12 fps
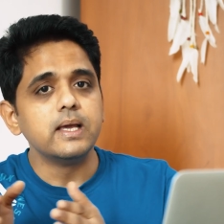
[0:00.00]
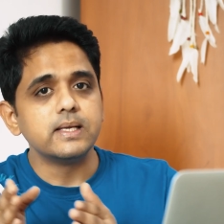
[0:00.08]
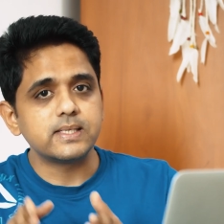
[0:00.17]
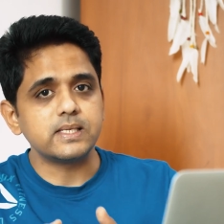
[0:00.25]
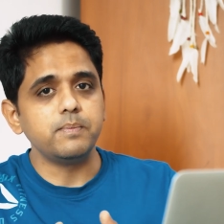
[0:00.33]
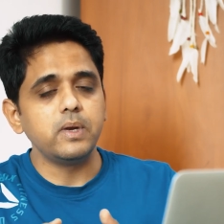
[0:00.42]

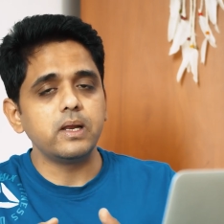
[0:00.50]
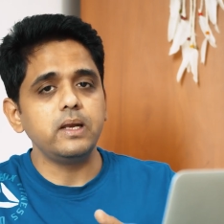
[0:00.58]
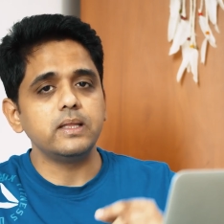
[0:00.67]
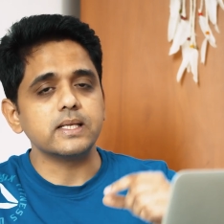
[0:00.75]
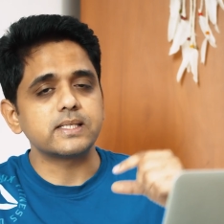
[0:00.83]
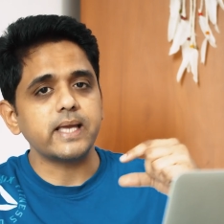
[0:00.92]
Similarly,
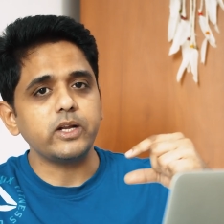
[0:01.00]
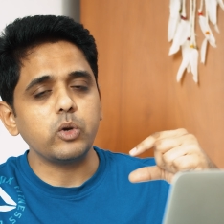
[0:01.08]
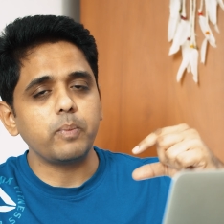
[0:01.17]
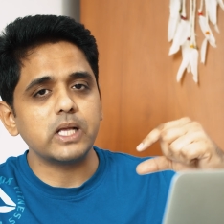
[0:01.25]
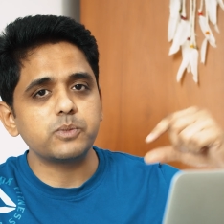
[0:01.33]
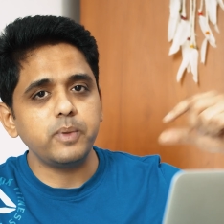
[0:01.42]
the
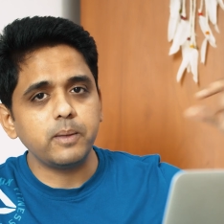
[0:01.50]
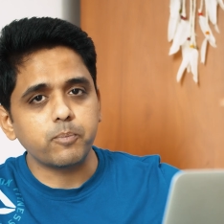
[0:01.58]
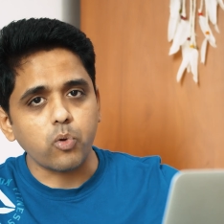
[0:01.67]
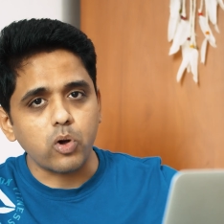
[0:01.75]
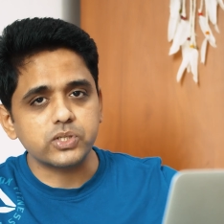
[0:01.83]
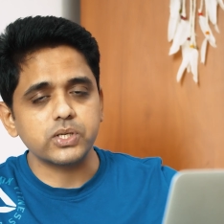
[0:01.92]
cytoplasmic
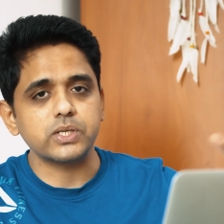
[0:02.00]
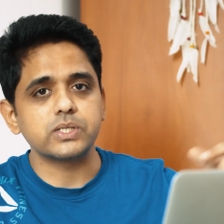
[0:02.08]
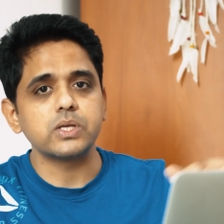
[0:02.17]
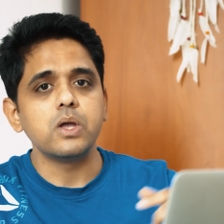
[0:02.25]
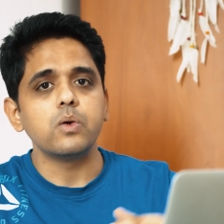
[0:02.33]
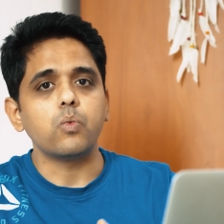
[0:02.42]
process,